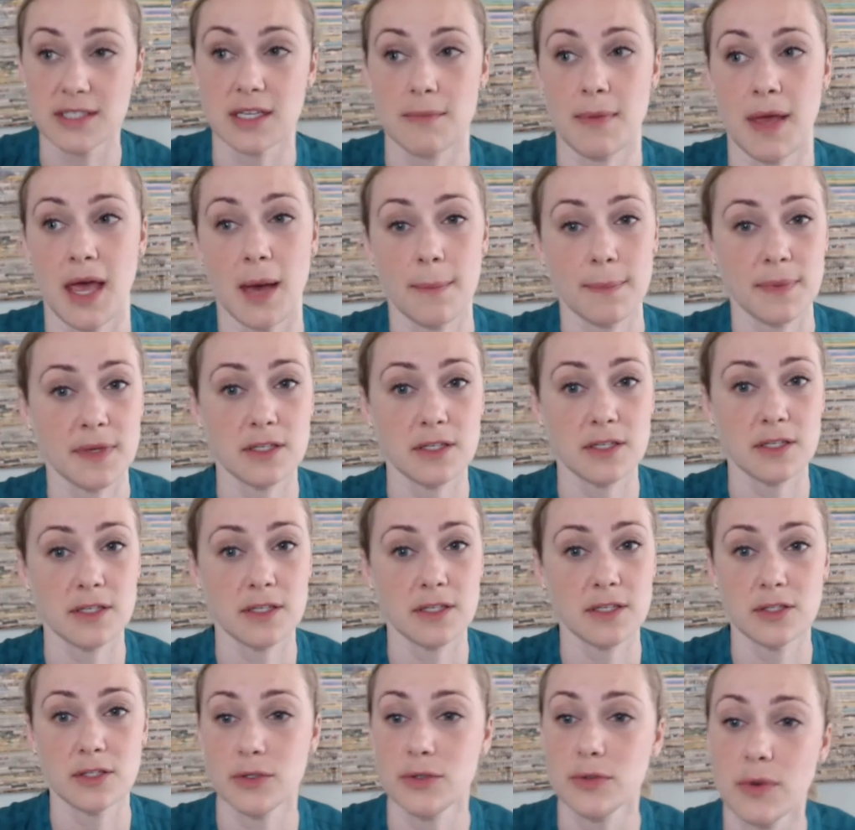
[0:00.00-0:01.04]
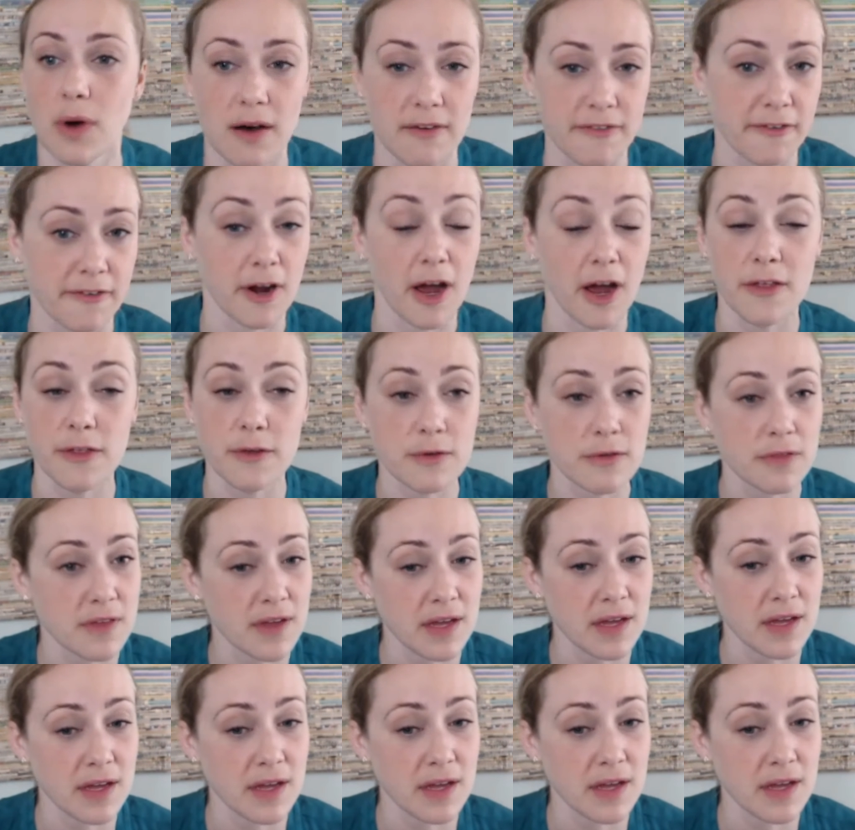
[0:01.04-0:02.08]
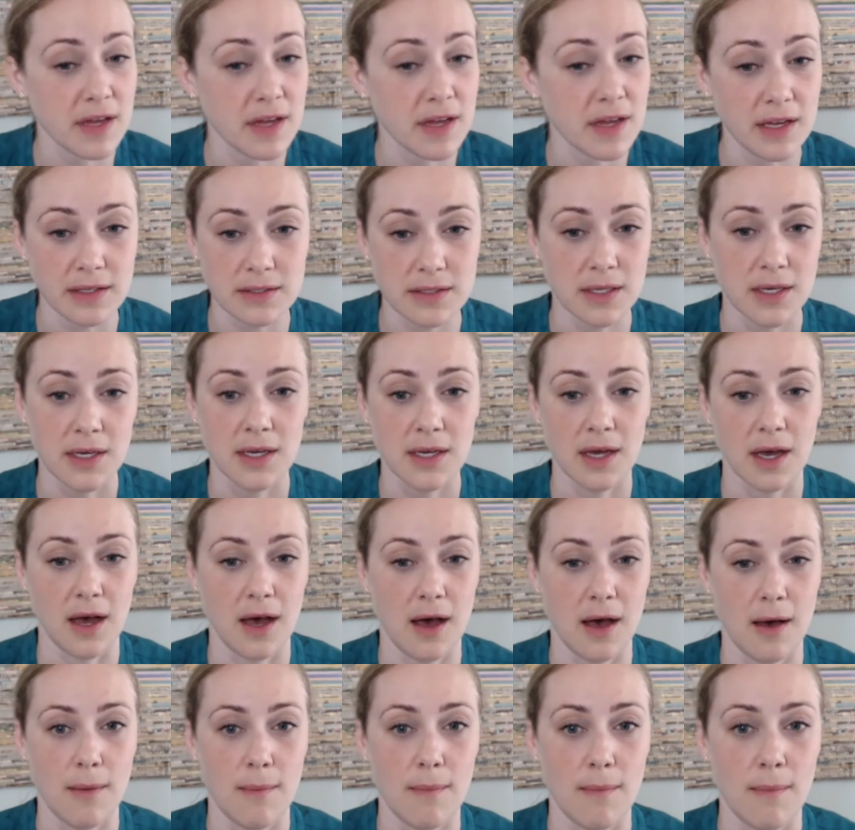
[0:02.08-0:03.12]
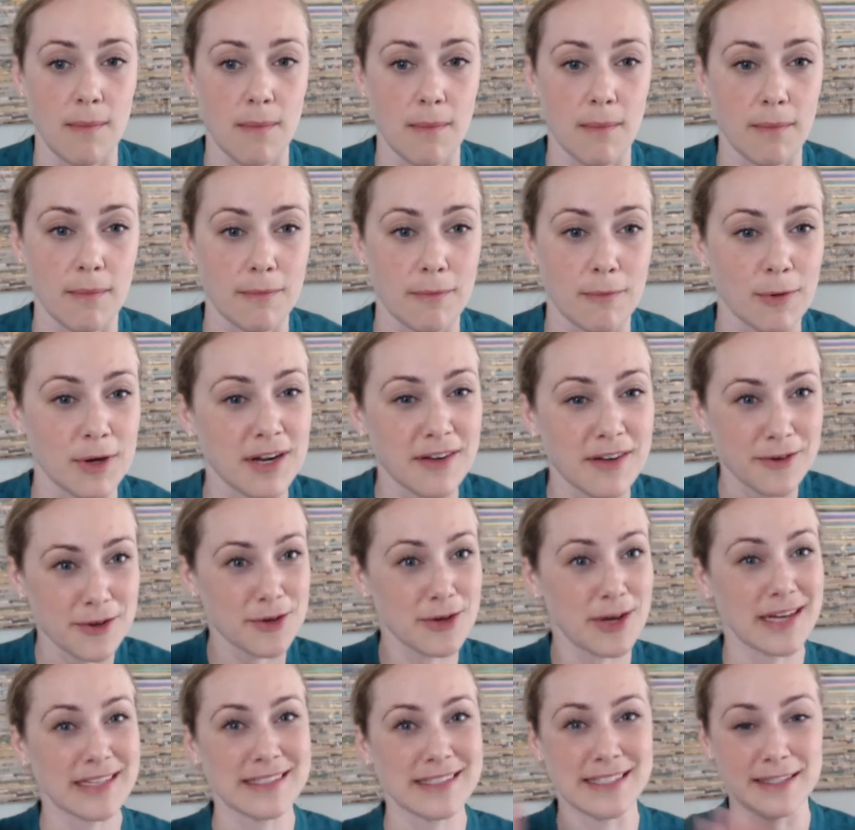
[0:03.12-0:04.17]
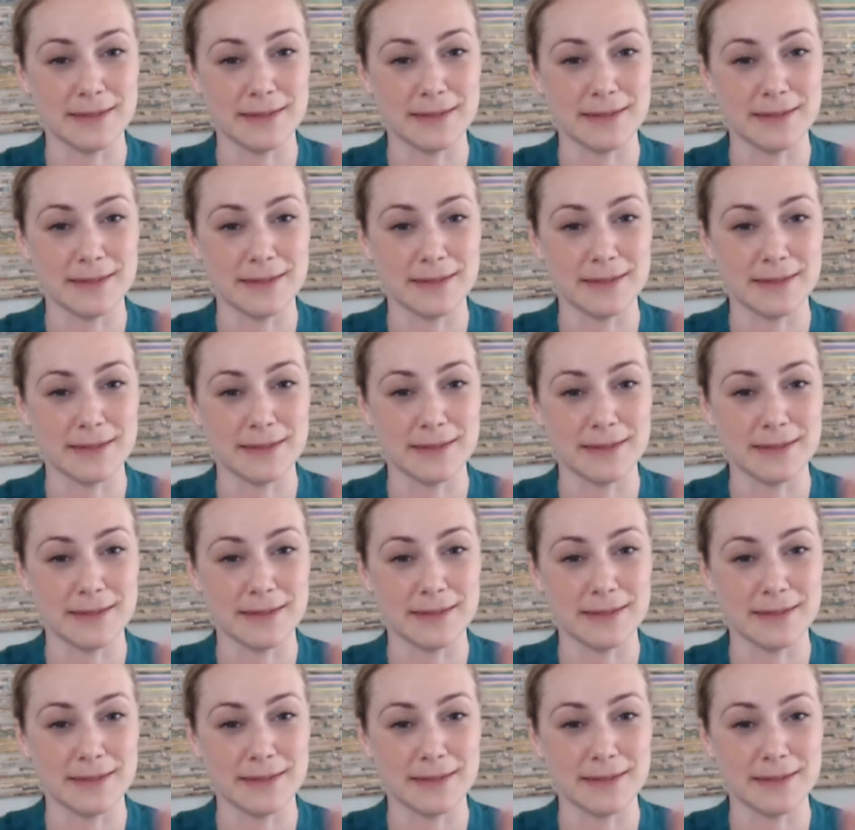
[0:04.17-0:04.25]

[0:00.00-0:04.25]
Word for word: I'm happy to offer other things, um, whatever you guys need.